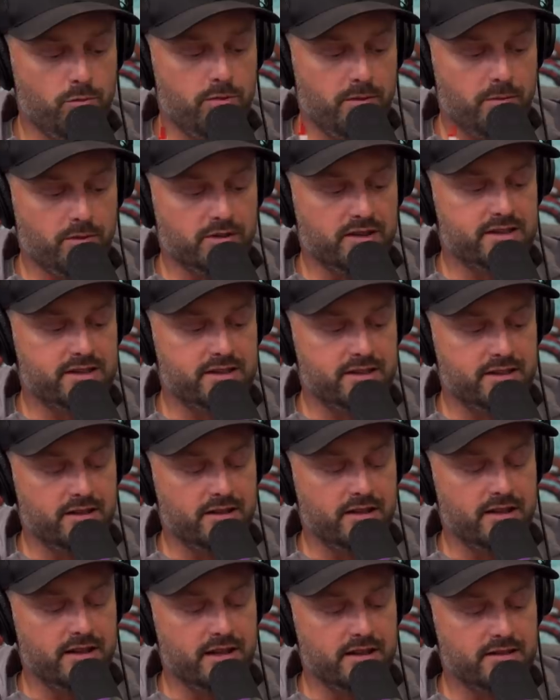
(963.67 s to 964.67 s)
people
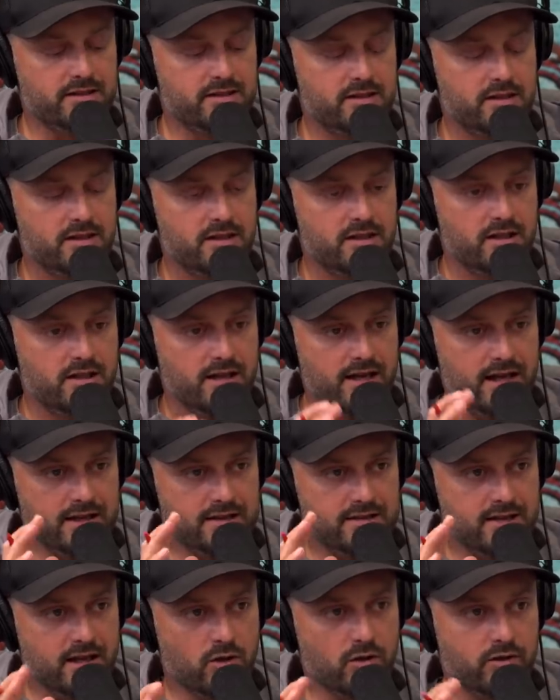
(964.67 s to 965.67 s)
listening to this
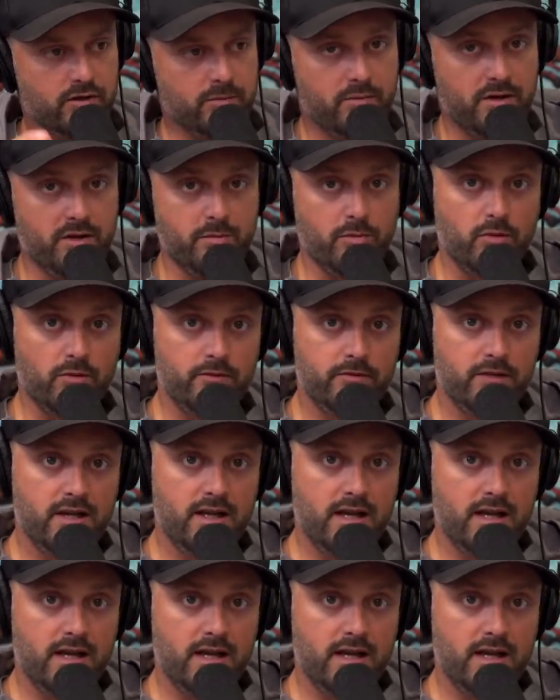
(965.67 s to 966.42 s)
and telling people.